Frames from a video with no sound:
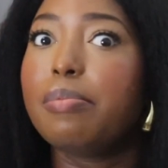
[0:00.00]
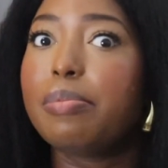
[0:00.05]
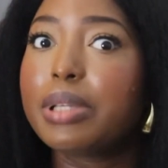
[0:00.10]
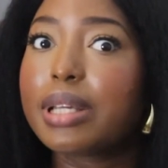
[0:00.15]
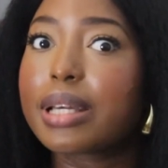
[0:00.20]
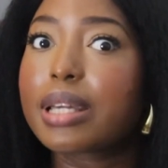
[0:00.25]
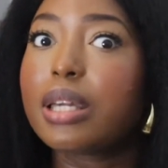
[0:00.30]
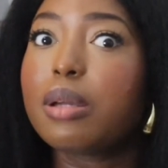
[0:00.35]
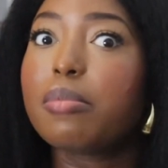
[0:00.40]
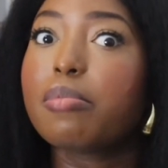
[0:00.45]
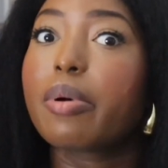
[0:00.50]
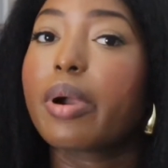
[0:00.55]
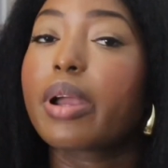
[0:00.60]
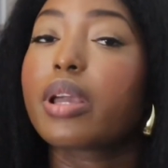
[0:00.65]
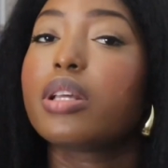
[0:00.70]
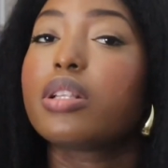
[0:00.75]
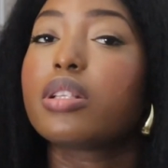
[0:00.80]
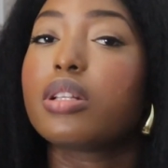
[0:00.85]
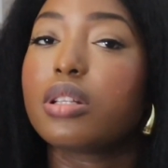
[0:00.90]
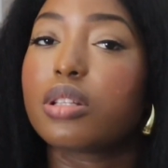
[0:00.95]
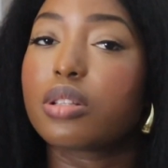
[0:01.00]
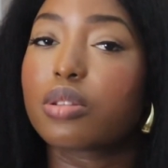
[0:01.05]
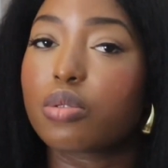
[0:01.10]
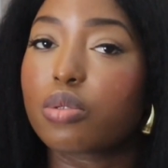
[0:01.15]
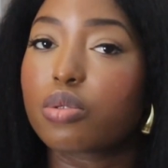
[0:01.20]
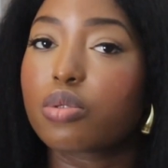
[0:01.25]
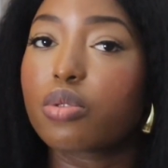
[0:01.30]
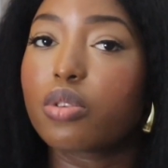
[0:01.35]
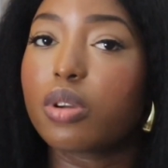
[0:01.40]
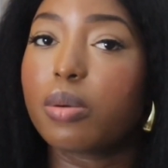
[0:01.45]
Taking break, it is
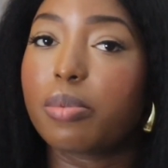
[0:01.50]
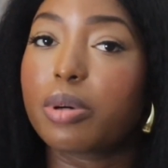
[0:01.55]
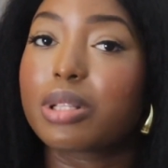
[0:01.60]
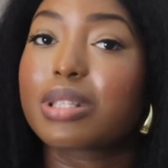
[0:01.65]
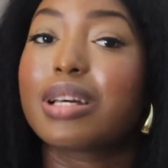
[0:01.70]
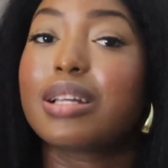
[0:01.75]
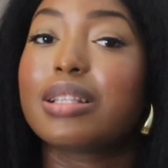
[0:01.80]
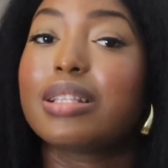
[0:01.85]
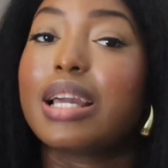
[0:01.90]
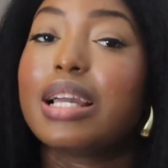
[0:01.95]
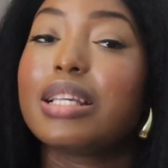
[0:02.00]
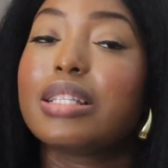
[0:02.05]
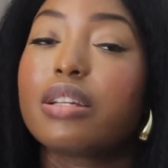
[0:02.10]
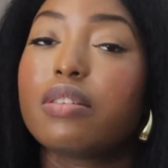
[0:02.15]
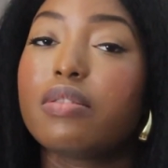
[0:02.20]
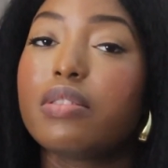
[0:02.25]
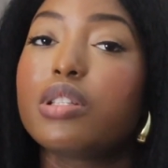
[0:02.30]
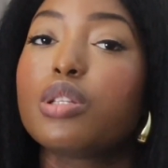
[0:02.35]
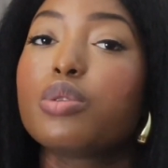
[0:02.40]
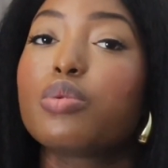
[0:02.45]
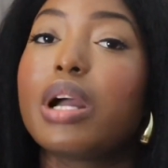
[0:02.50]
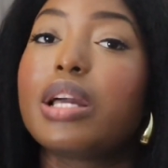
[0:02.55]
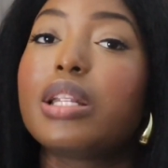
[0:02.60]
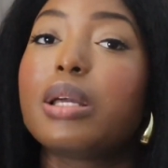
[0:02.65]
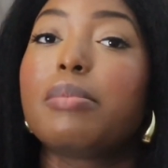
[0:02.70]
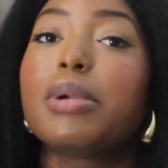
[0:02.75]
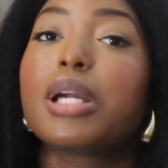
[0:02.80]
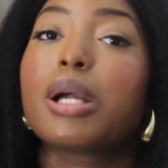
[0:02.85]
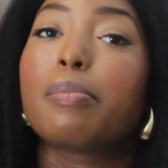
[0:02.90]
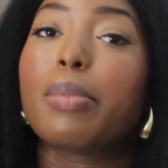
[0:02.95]
so important. There is a reason why
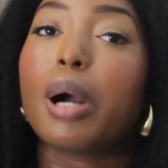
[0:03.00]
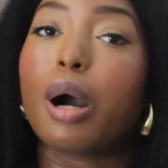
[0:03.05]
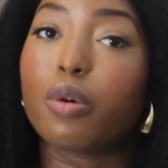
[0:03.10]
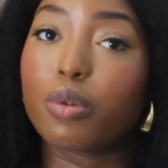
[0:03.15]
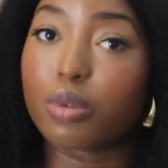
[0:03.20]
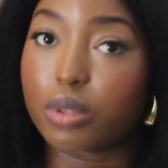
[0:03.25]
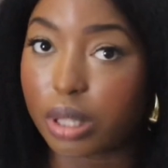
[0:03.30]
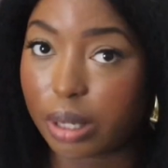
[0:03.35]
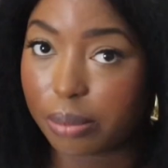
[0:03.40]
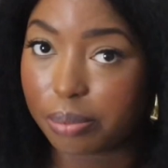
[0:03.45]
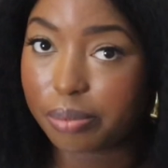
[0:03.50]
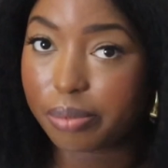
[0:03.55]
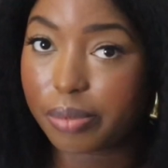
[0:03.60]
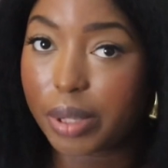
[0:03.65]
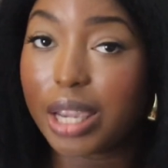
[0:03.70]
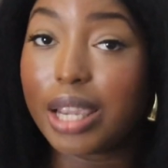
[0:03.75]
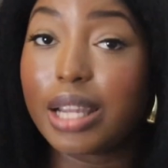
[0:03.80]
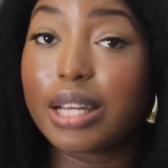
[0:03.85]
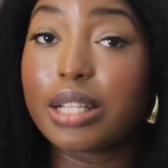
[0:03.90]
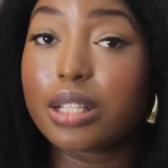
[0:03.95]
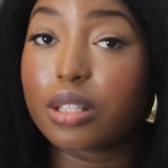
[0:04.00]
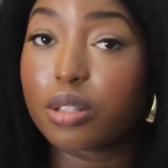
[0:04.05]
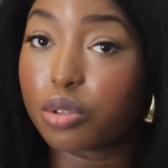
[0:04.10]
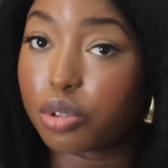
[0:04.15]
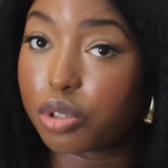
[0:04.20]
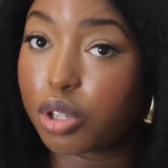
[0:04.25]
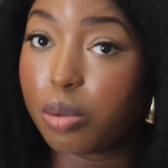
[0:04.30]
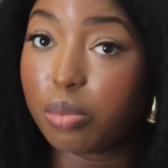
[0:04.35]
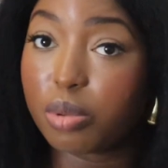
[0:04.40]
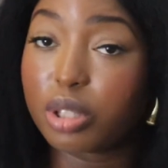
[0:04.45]
they make pause. It is
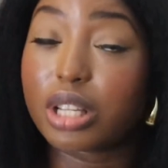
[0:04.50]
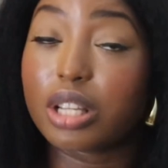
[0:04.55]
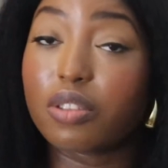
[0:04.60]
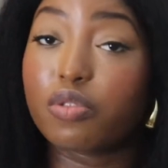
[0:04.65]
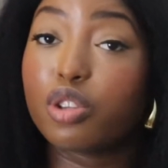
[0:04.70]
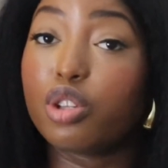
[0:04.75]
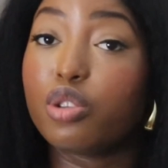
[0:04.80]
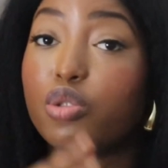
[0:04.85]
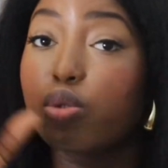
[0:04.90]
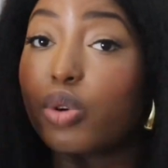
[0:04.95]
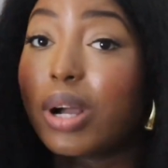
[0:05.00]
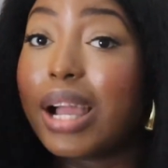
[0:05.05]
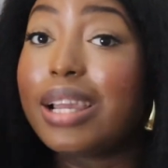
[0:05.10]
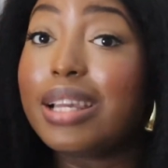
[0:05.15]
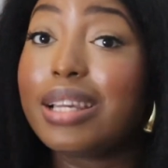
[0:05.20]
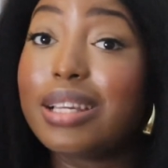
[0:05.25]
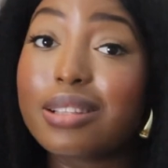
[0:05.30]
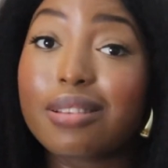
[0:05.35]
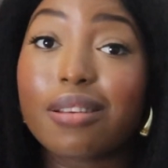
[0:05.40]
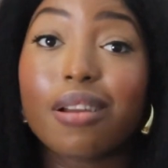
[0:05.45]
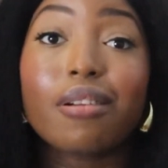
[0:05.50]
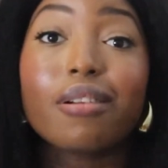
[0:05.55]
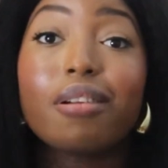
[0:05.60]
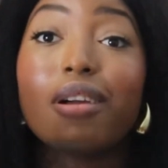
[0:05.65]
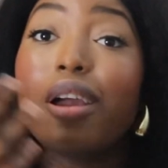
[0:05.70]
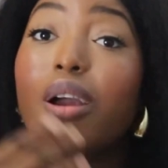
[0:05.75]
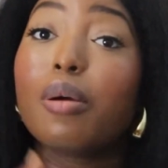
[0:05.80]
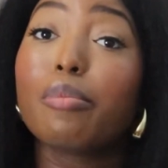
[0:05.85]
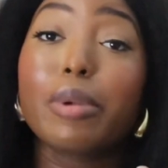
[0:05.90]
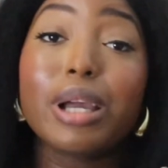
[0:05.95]
so important for you to go and eat.
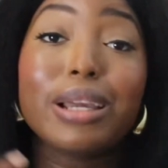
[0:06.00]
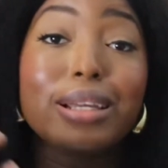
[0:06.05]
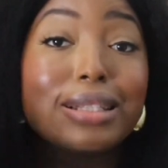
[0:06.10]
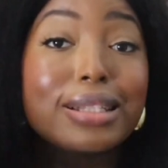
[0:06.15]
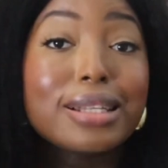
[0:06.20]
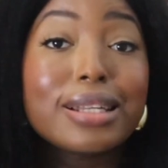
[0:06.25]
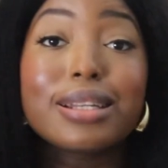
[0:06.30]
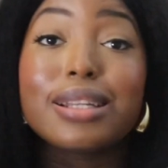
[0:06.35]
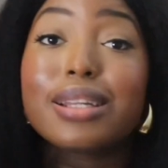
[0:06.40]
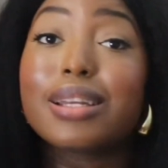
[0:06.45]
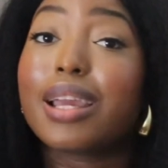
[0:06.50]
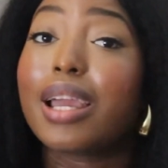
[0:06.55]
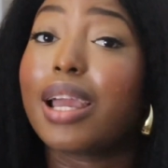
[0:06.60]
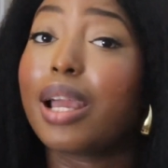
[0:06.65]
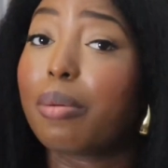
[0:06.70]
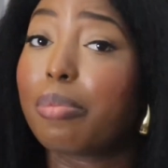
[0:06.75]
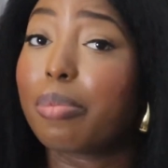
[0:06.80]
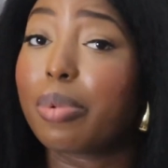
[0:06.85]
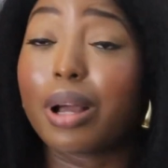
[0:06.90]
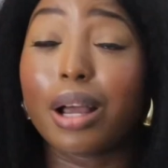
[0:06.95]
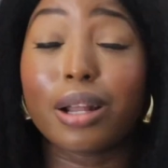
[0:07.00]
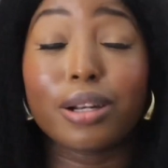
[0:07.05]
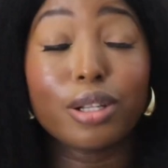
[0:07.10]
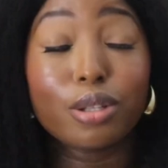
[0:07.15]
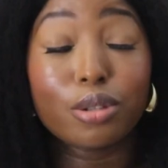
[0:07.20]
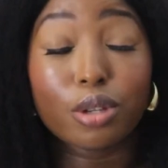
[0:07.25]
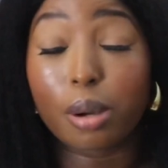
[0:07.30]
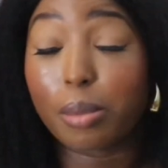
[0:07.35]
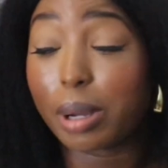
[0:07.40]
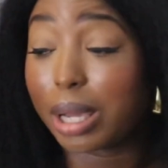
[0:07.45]
Eating, it helps. I know
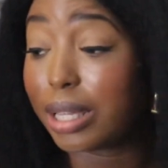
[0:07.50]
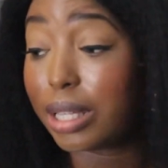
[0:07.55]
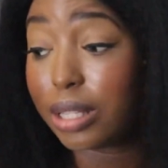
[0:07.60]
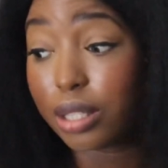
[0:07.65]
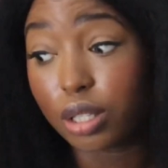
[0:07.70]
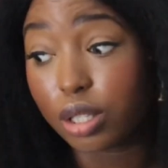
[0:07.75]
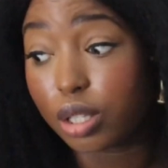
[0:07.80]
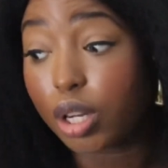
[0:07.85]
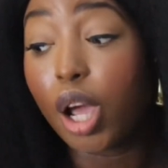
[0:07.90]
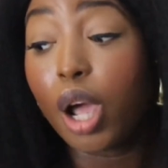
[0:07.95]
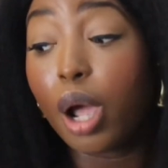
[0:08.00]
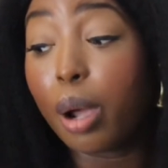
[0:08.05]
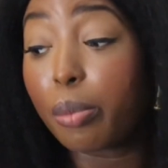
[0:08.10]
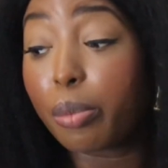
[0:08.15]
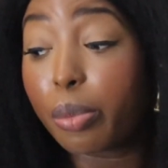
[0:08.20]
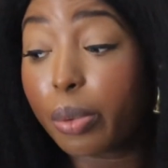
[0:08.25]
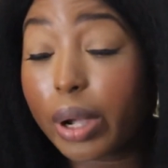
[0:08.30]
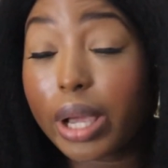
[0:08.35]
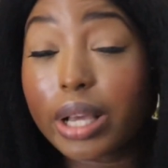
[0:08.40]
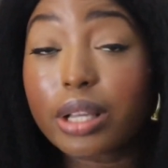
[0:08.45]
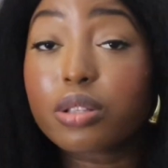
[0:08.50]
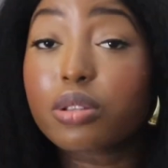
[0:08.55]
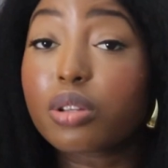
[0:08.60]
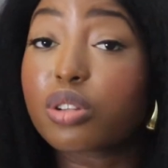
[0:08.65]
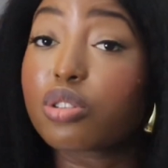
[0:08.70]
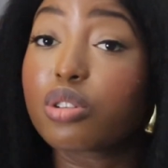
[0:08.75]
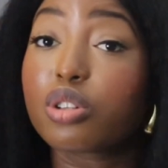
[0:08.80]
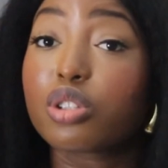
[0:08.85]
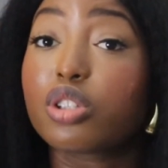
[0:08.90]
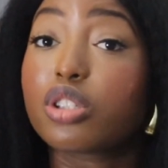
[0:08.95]
you talk about eating. Breaks
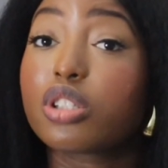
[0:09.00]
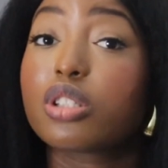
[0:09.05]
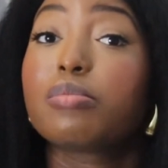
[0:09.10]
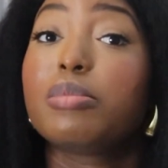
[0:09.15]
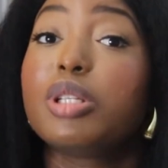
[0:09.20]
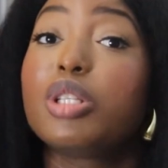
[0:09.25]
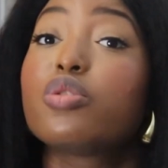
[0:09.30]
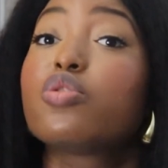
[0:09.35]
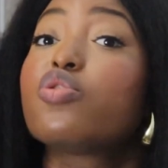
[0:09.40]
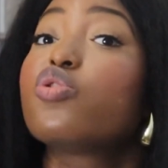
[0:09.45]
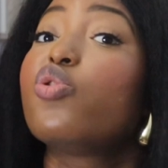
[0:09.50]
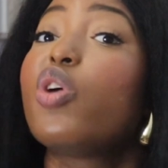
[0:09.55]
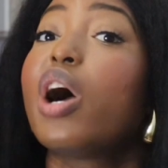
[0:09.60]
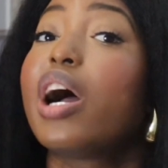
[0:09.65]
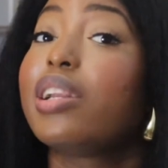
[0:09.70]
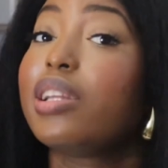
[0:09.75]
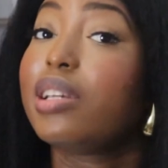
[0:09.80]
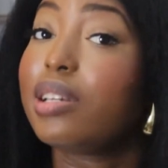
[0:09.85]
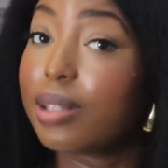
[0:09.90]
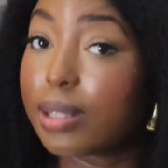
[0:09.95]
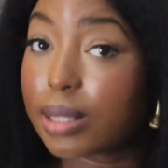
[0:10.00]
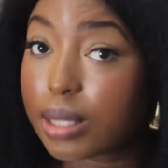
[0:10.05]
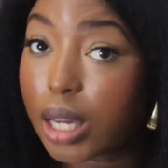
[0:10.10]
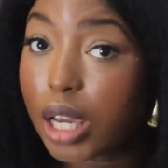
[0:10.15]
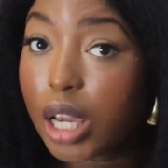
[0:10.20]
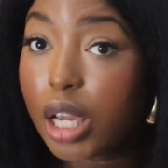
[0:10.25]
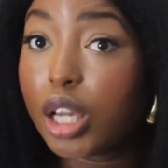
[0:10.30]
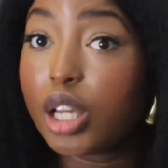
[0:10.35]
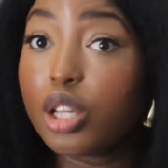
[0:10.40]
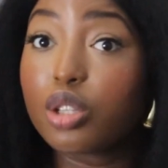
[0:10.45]
does not just mean to go and eat.
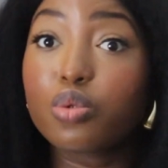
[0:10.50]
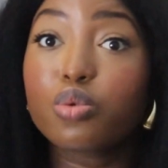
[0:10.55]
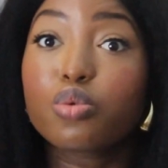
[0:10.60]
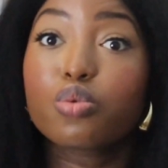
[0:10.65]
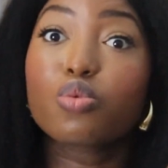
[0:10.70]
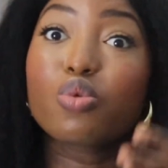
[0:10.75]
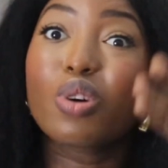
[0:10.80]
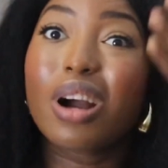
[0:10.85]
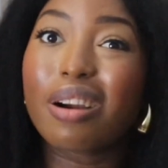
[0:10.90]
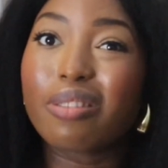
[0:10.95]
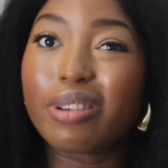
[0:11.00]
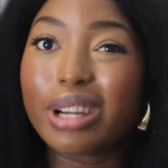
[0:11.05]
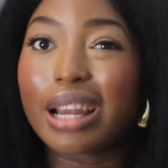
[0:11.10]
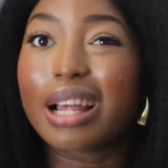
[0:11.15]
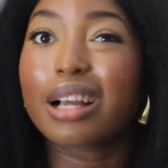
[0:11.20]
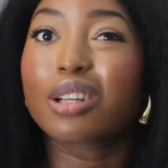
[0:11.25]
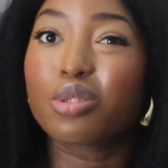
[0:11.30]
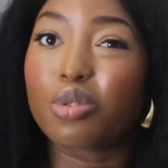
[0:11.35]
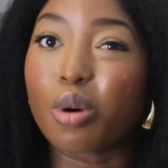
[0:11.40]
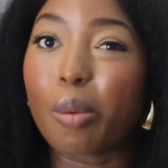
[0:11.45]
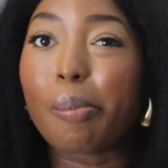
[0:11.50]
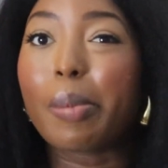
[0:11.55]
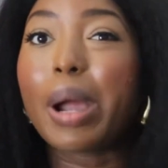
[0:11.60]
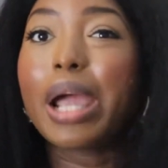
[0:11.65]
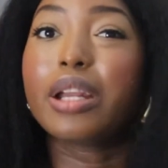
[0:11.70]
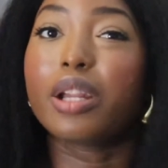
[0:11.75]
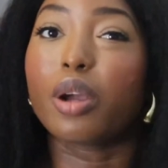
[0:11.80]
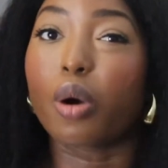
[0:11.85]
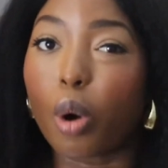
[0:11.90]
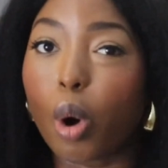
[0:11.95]
It's to go and relax your
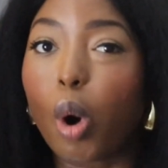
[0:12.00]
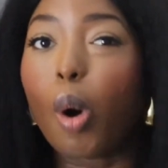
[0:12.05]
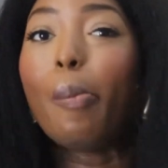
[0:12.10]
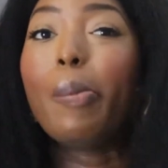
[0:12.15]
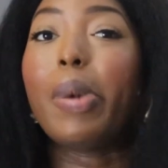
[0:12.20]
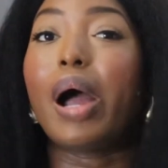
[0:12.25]
mind and come